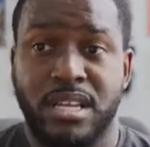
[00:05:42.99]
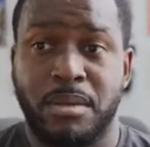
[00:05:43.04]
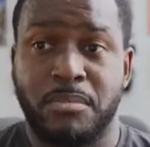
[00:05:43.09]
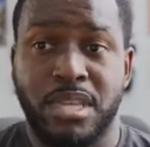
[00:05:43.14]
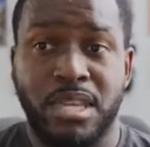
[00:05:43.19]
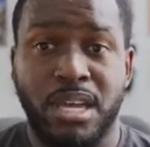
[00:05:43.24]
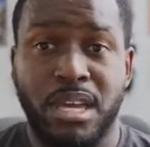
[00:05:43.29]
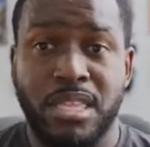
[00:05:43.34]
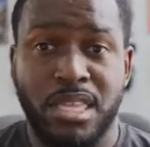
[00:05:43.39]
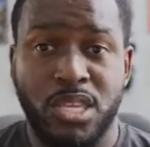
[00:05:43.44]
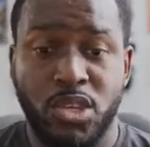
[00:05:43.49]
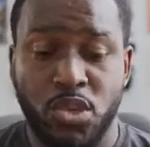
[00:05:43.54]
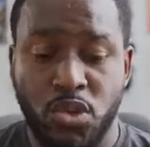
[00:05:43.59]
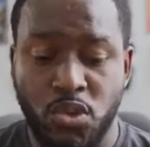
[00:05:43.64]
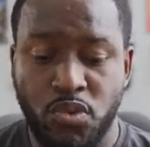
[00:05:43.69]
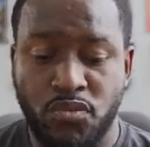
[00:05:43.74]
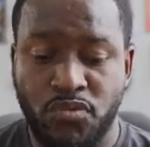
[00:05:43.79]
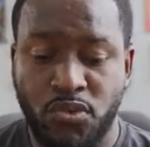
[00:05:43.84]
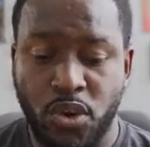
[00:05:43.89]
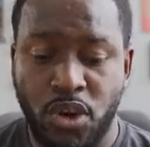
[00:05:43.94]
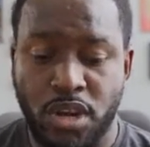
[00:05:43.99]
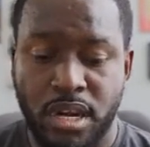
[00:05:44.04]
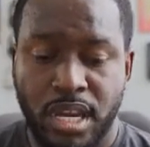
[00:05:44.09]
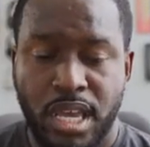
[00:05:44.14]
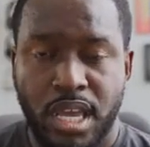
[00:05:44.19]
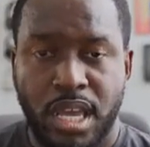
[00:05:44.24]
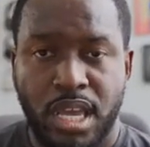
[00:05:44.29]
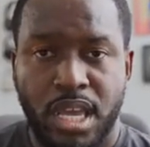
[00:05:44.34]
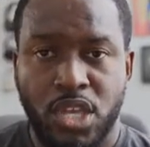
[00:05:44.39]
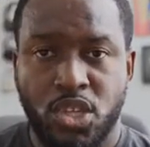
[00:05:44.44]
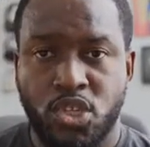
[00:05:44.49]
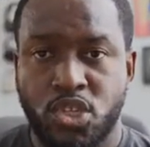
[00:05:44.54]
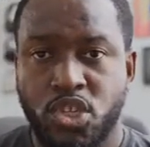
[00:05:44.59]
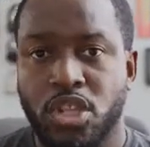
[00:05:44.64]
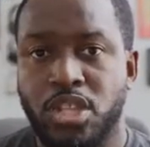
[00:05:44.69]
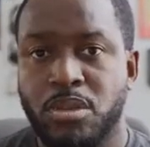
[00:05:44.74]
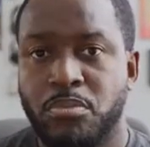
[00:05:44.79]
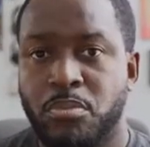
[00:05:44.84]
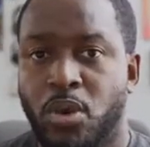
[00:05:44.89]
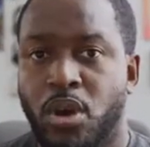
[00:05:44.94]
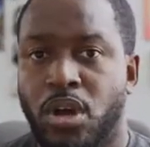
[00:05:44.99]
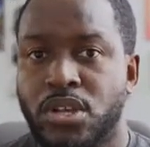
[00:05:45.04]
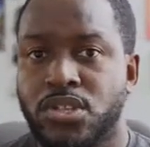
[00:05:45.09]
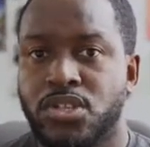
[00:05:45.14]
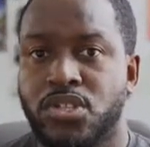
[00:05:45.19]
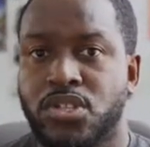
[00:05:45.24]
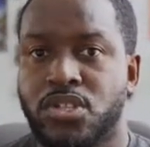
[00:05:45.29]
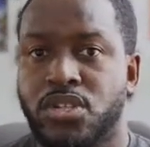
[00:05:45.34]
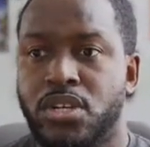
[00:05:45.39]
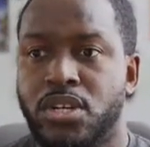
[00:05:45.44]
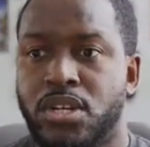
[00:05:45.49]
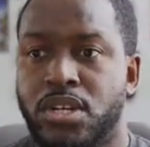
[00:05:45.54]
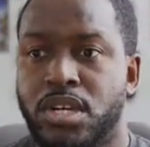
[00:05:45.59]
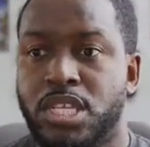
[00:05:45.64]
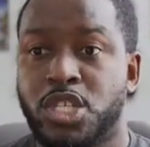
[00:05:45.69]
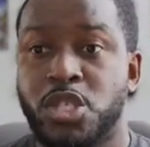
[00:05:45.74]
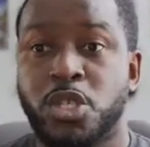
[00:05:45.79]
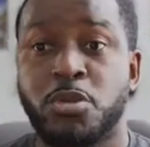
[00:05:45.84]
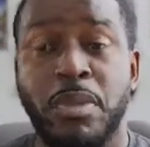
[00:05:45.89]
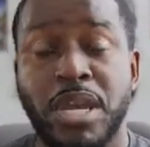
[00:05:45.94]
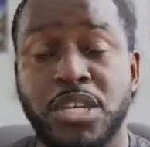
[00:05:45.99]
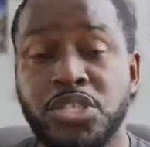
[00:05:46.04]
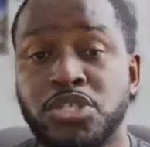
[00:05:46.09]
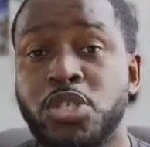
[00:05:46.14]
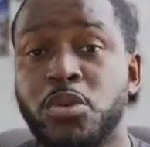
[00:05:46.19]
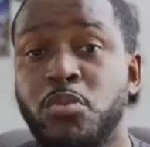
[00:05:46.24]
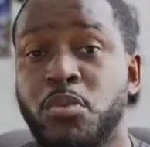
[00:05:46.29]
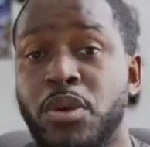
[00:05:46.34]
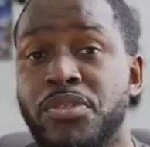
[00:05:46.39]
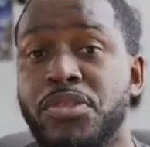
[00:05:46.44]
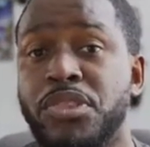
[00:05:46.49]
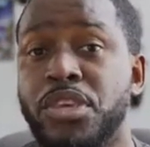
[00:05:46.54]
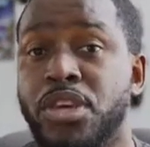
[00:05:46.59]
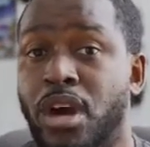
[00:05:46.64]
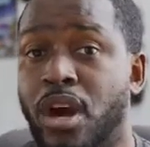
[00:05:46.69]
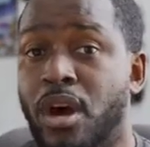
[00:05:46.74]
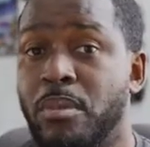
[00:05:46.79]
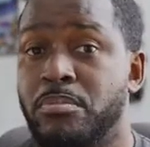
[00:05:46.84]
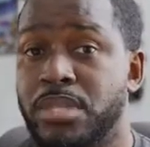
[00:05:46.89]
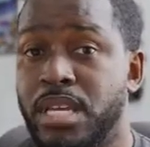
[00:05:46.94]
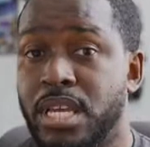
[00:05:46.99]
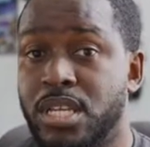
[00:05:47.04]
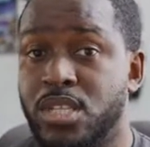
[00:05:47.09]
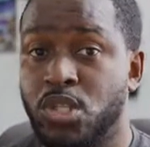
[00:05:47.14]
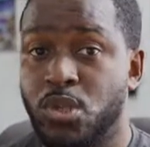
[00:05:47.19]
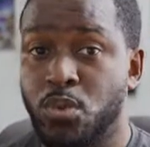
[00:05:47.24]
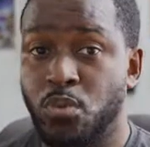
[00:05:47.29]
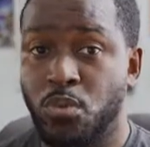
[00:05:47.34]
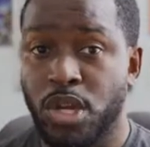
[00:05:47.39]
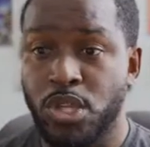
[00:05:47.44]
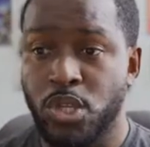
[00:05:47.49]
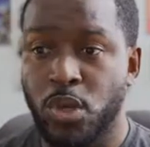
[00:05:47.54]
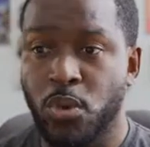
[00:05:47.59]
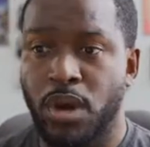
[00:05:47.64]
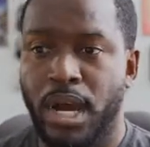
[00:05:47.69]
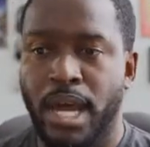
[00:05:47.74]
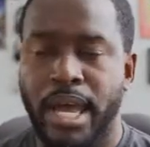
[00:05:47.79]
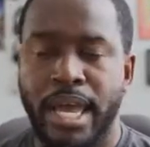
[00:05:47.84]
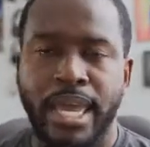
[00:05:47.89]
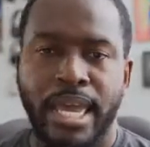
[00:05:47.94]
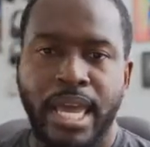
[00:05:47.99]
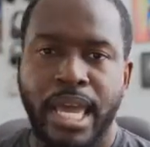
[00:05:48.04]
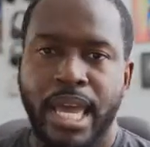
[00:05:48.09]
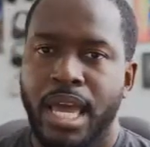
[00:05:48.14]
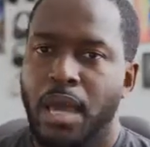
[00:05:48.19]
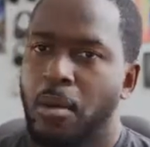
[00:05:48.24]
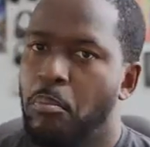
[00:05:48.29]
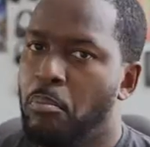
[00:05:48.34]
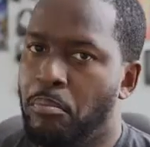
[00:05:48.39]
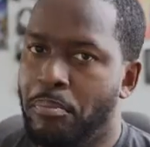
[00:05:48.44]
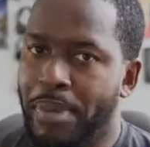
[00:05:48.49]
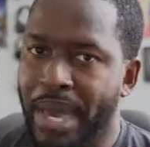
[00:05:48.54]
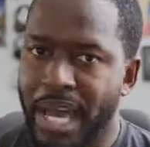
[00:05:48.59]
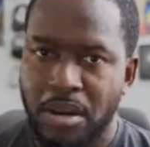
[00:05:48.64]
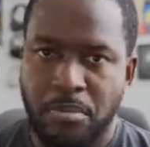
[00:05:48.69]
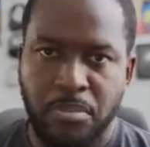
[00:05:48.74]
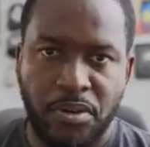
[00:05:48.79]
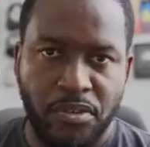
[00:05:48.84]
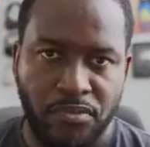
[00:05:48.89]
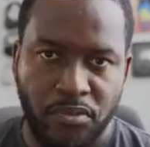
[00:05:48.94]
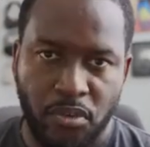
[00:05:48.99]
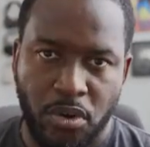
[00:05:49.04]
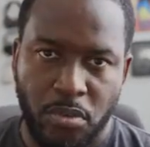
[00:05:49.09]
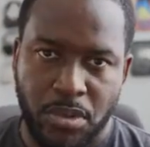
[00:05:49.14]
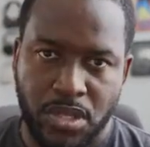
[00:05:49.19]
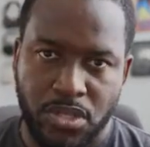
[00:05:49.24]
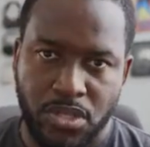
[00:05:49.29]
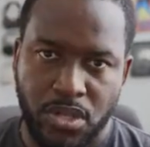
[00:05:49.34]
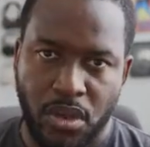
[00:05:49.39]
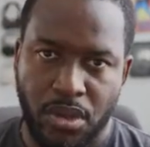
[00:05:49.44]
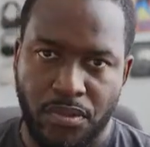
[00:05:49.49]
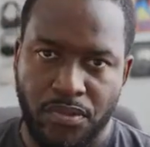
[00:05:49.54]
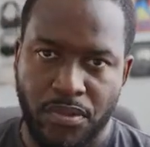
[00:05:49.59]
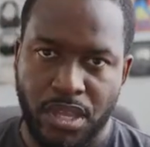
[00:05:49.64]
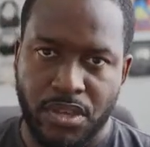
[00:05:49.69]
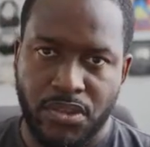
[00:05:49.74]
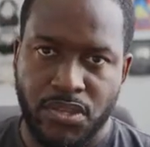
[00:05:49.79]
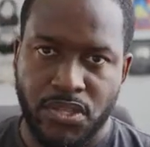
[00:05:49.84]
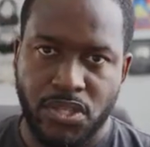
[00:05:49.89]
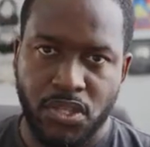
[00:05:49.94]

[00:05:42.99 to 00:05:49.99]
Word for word: I mean, I think you've got a solid processor, especially with the updates to One UI better performance on this.